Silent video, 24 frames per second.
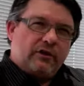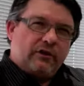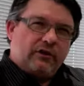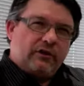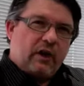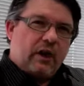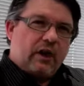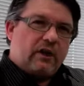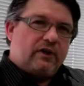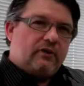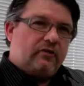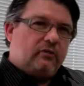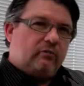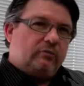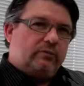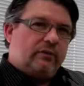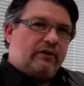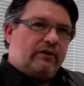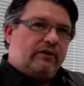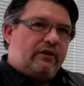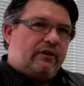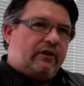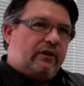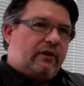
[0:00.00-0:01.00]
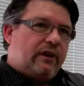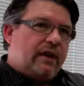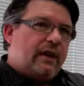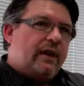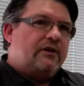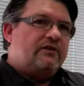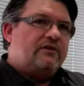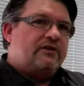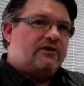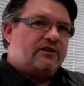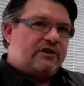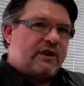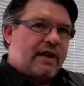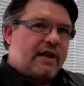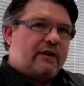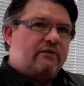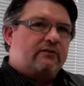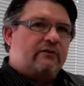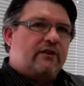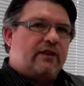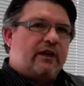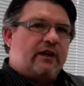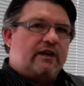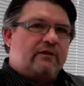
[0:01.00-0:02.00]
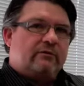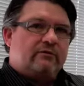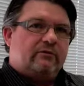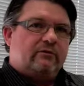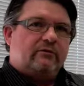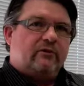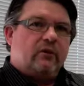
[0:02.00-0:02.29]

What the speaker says: is arguably the largest aggregator